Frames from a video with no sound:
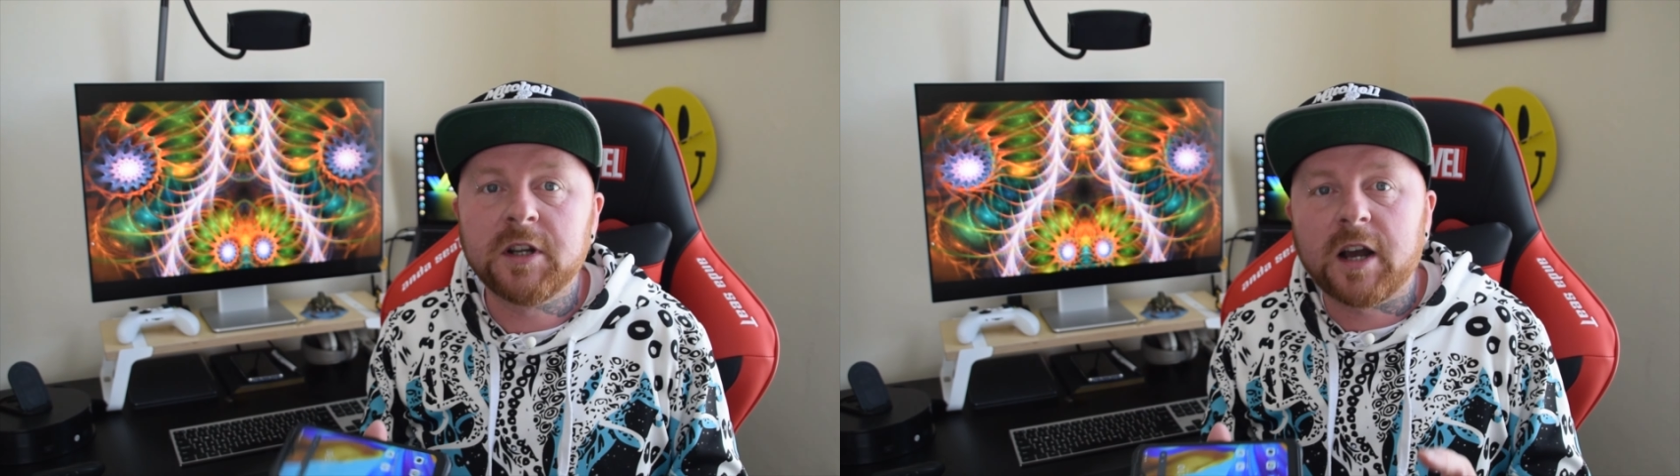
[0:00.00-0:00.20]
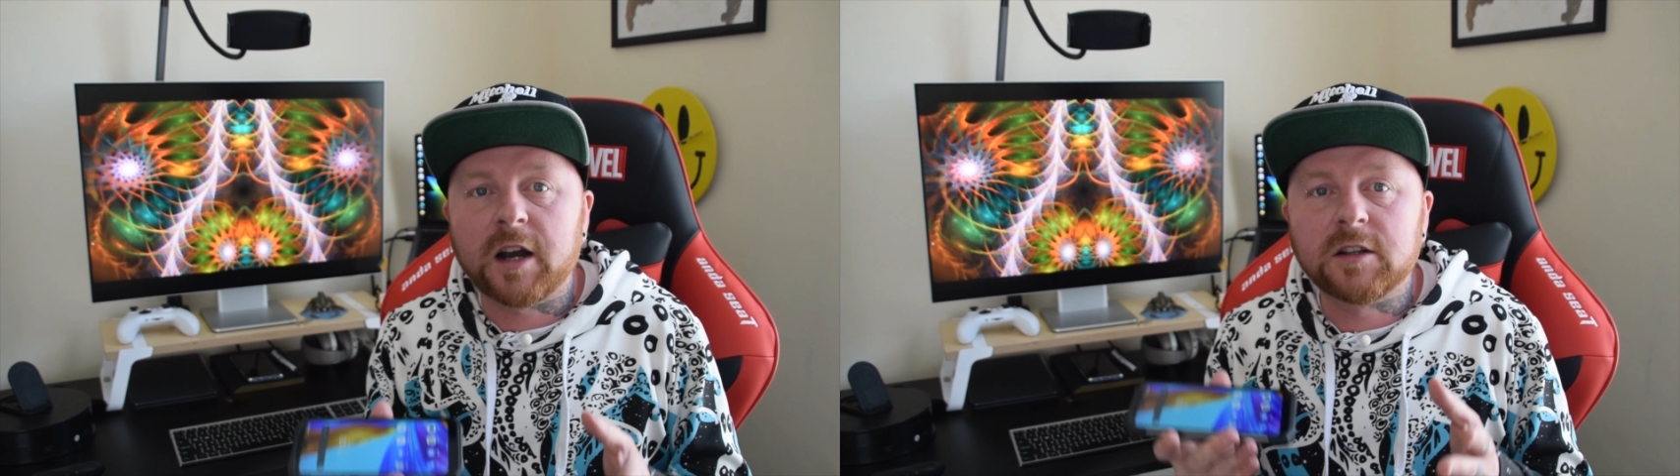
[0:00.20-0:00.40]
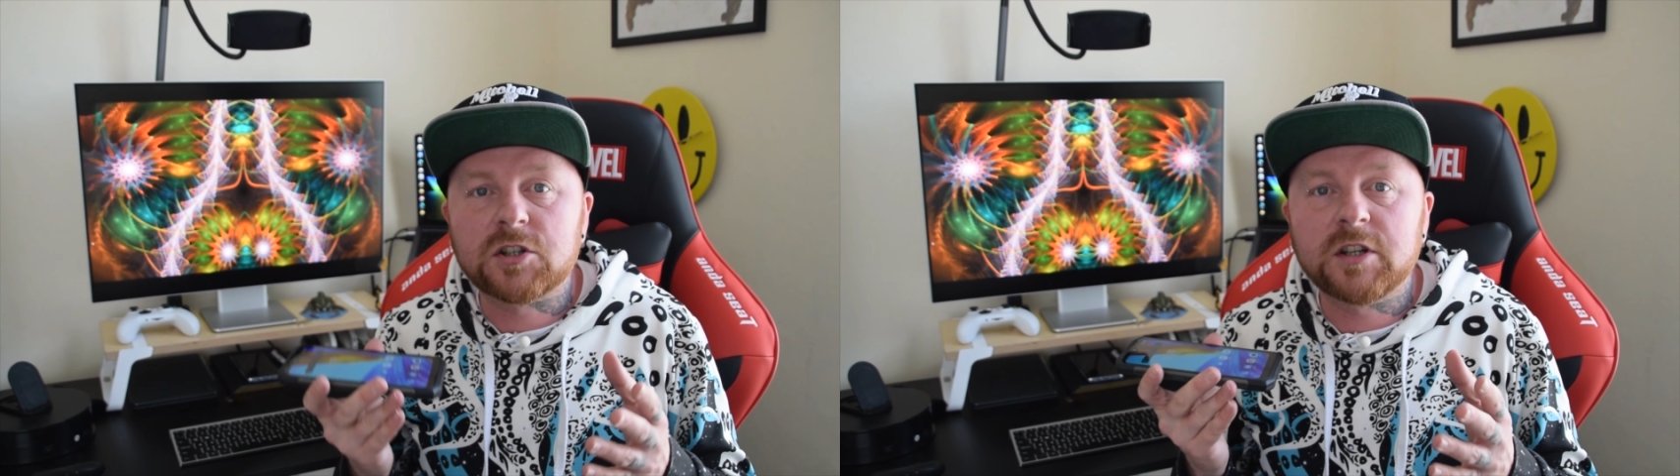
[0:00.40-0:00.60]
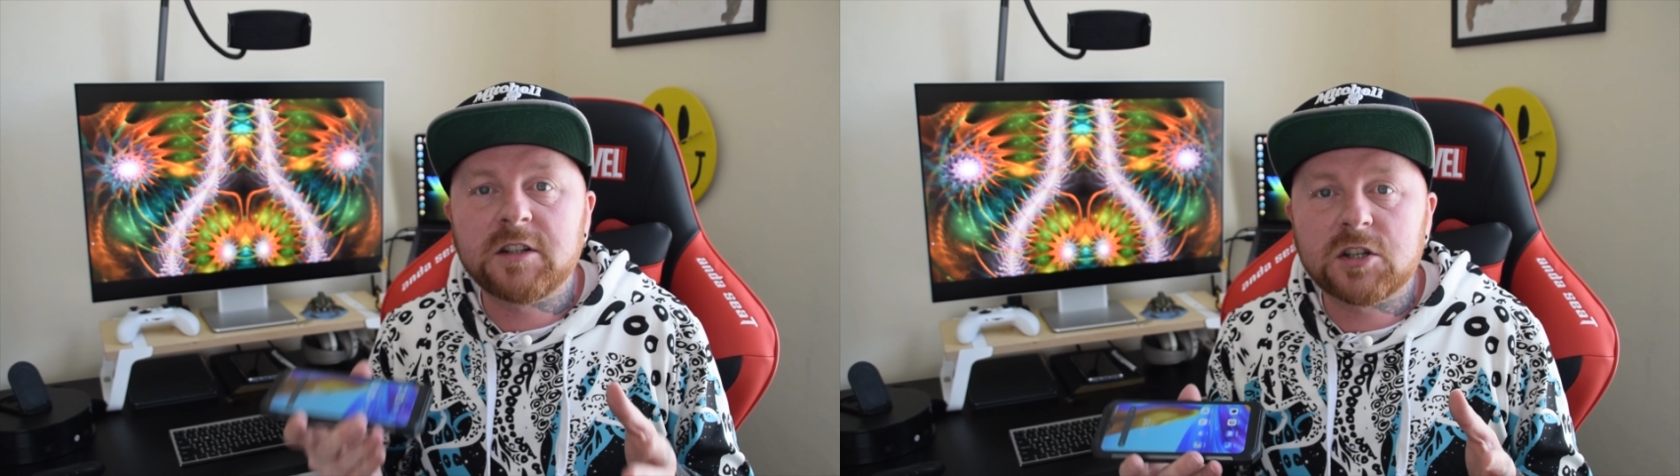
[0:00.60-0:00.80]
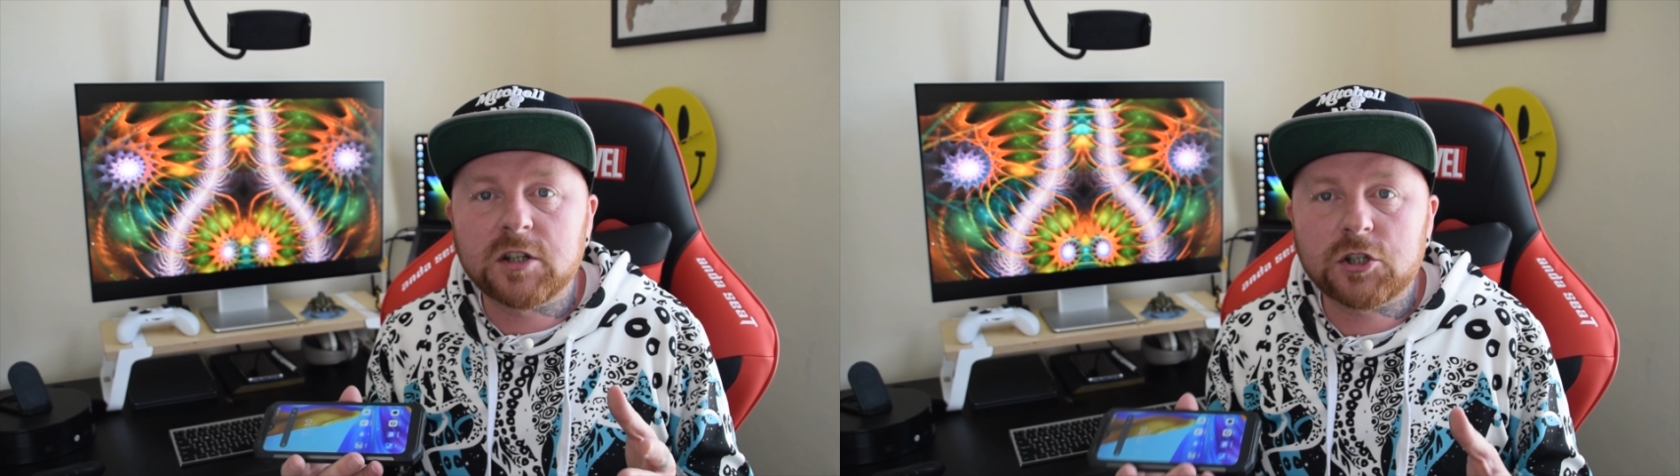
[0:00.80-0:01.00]
and is an
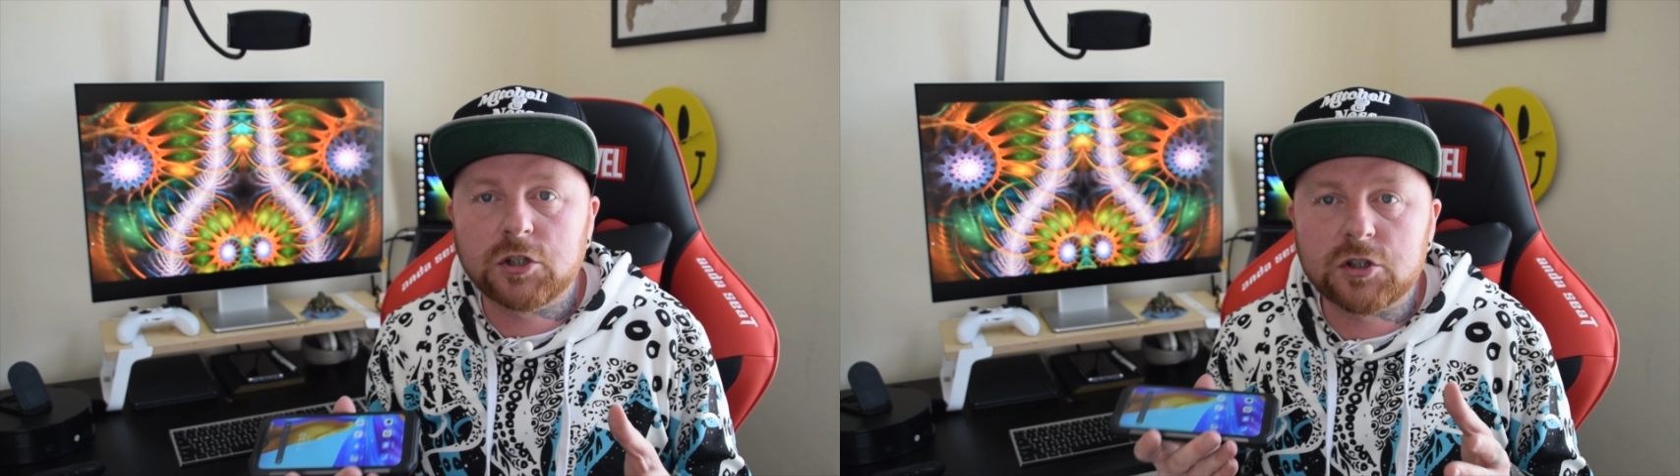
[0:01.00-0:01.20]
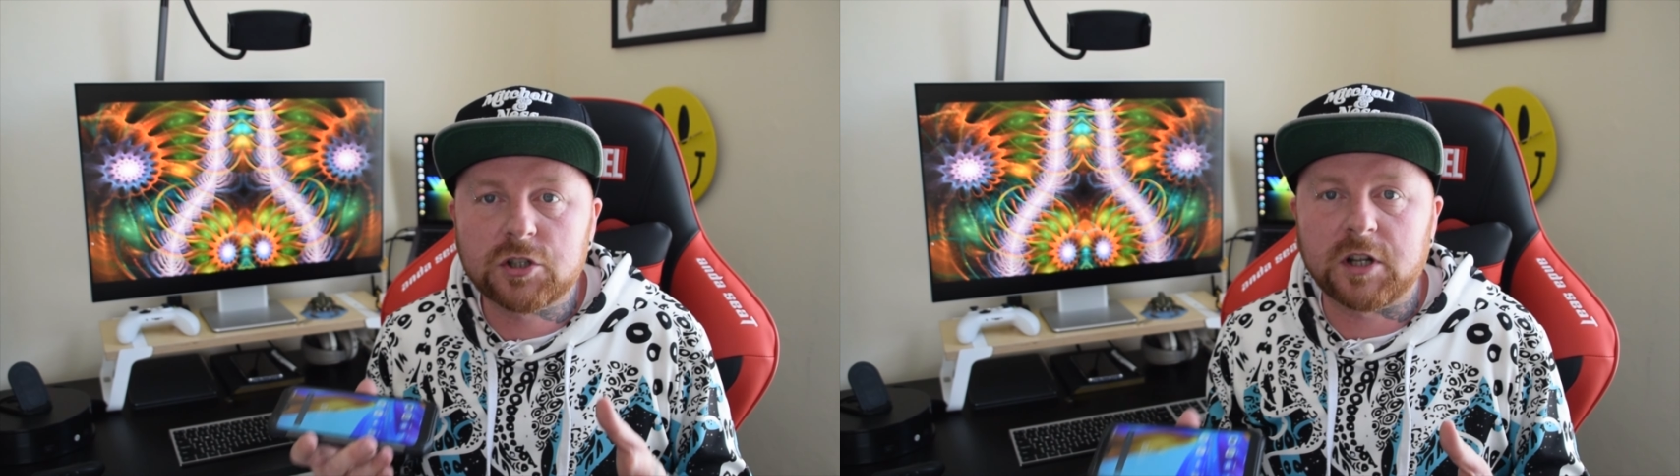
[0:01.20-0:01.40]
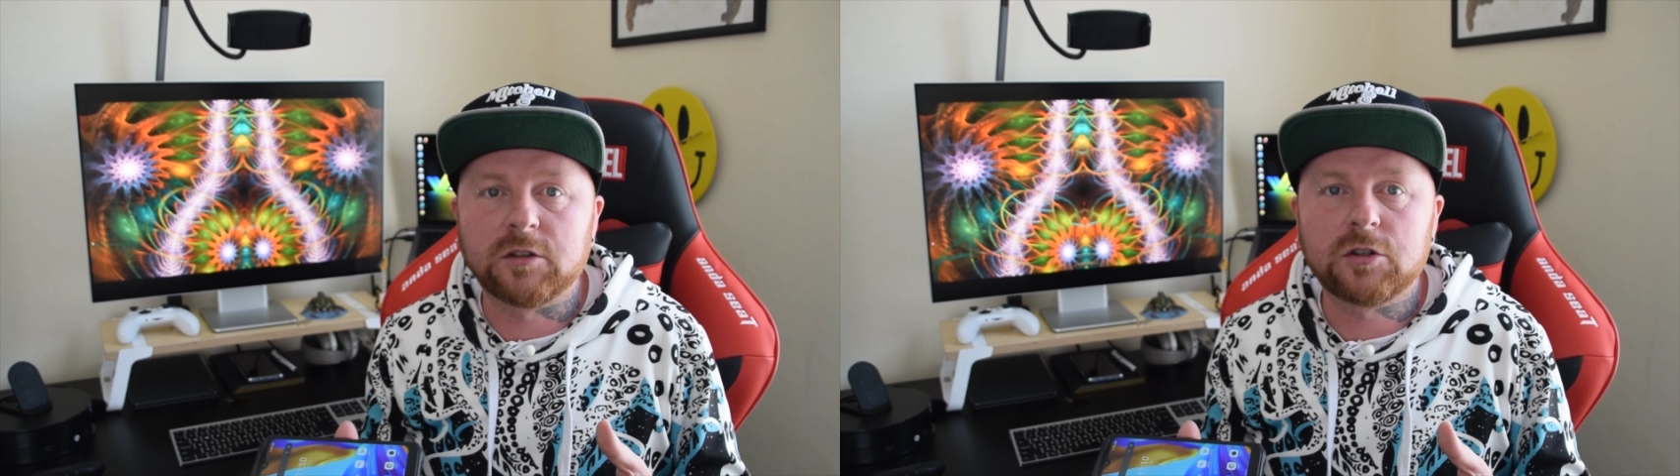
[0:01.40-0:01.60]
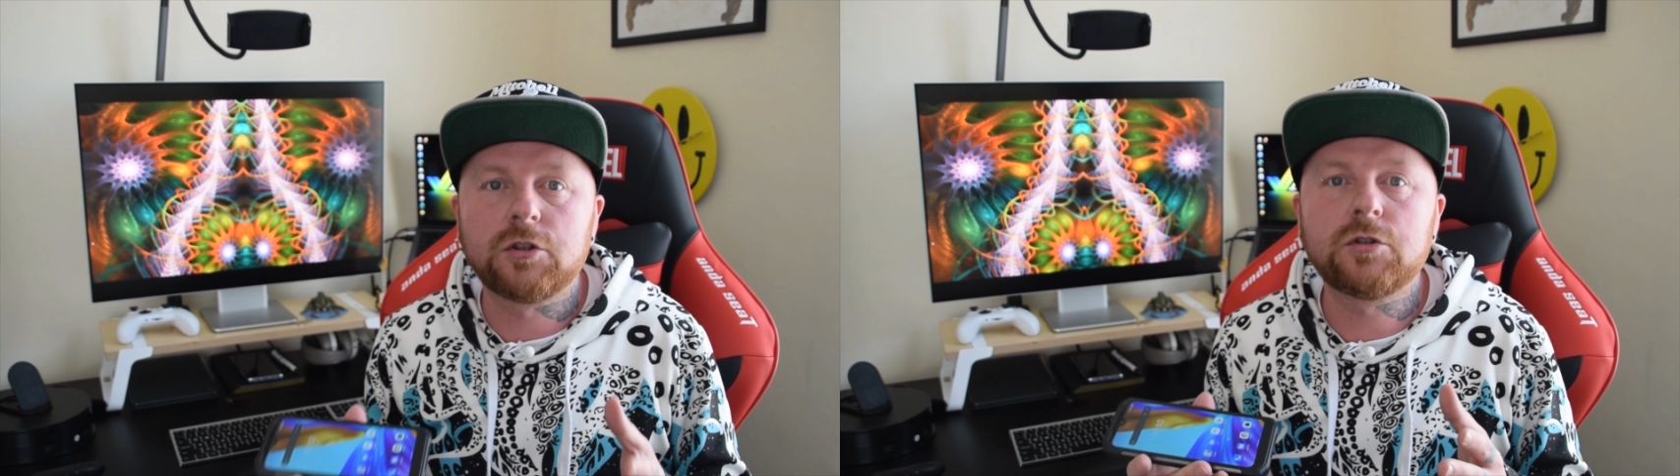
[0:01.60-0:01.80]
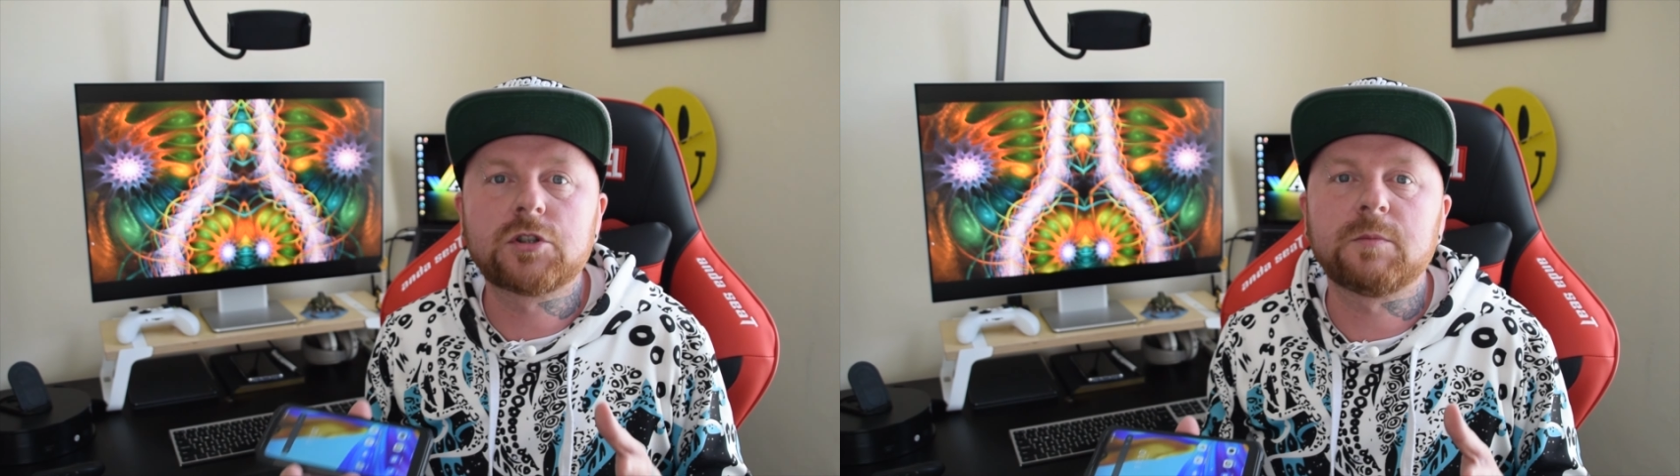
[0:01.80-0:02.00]
international standard
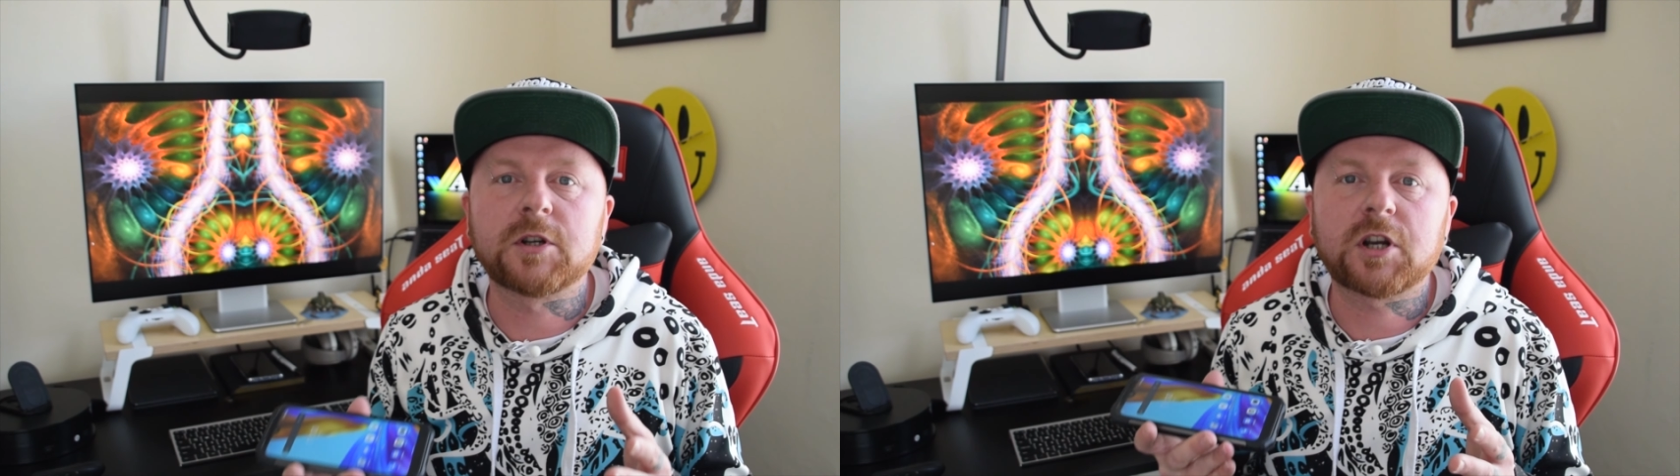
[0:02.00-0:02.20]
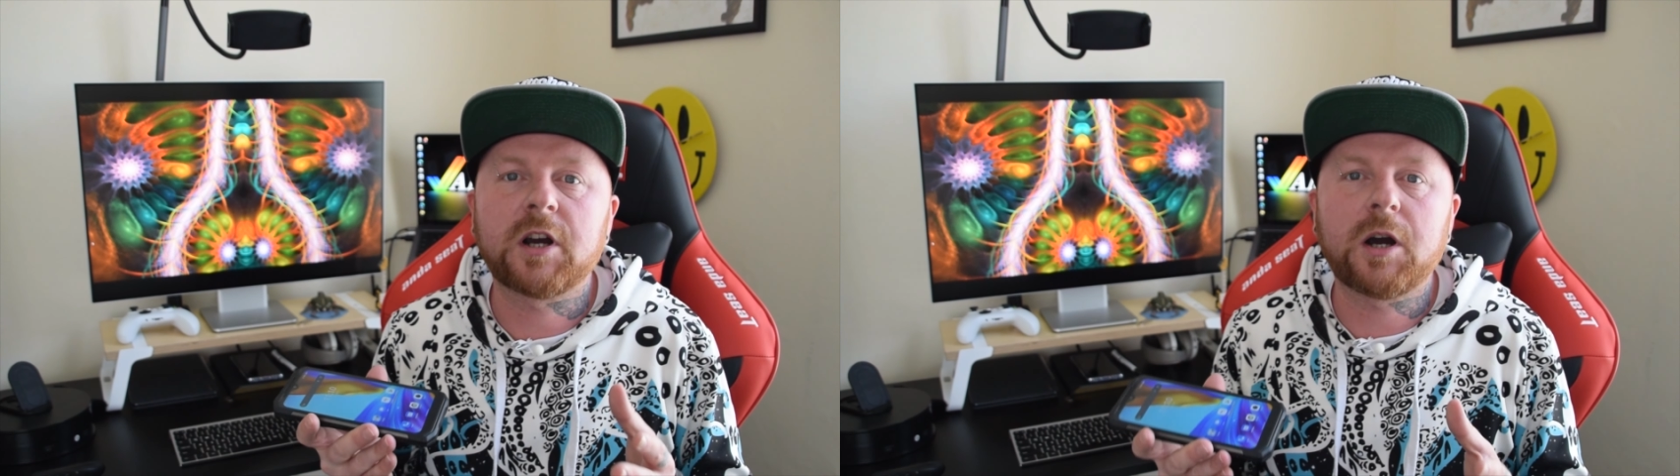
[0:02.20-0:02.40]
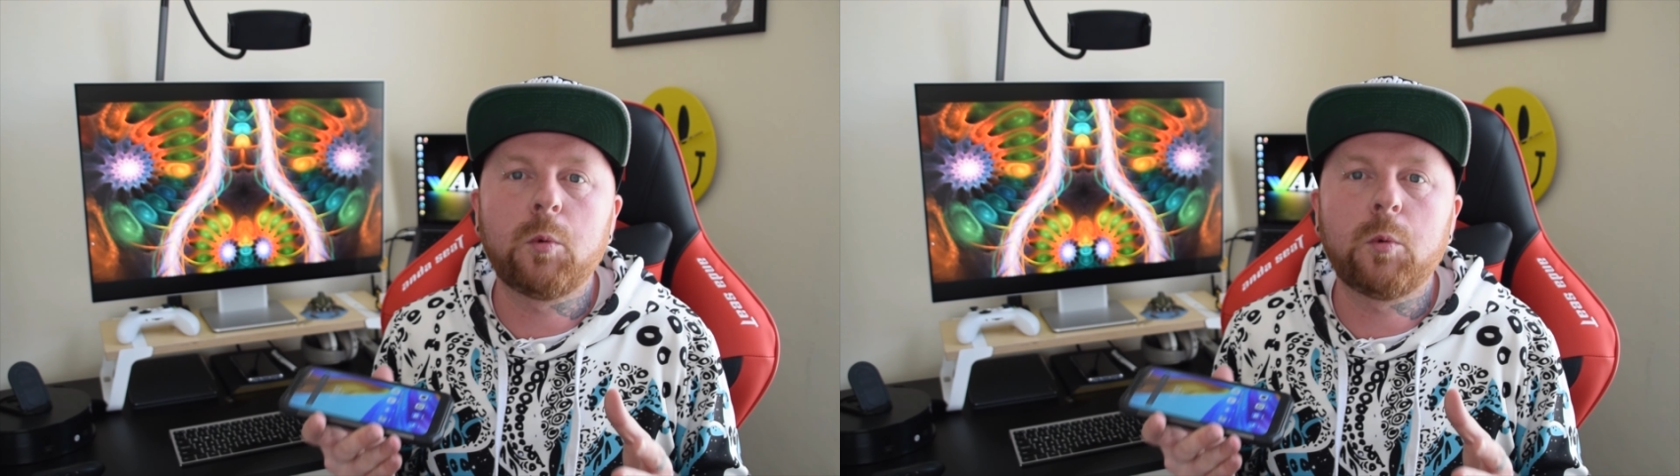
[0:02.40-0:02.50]
used to measure how